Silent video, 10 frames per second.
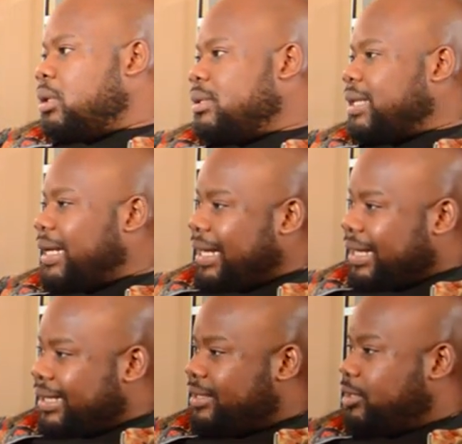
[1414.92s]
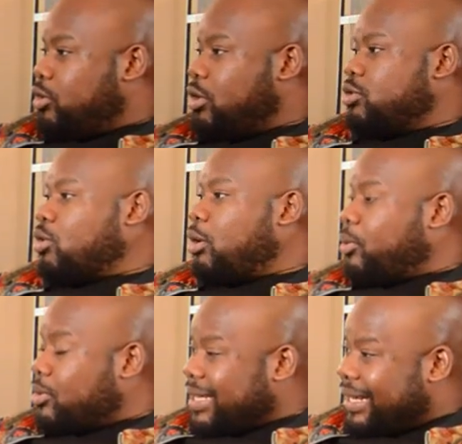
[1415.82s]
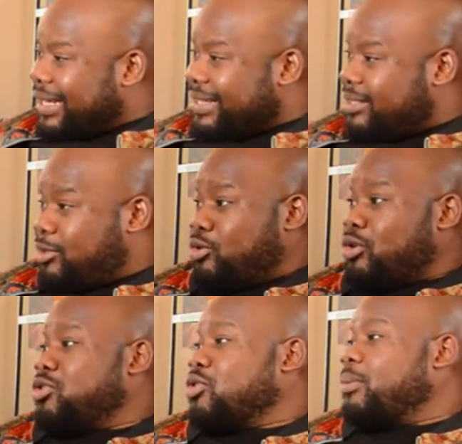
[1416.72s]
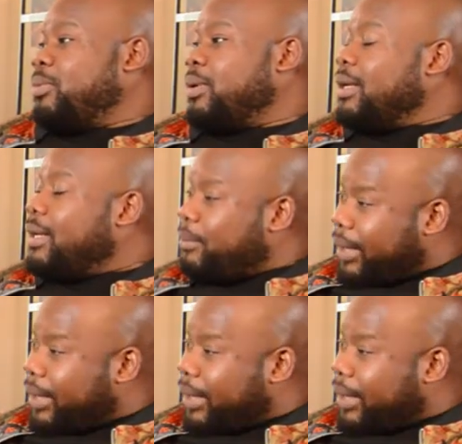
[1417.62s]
Salary did not stop, or salaries did not stop. Mm -hmm.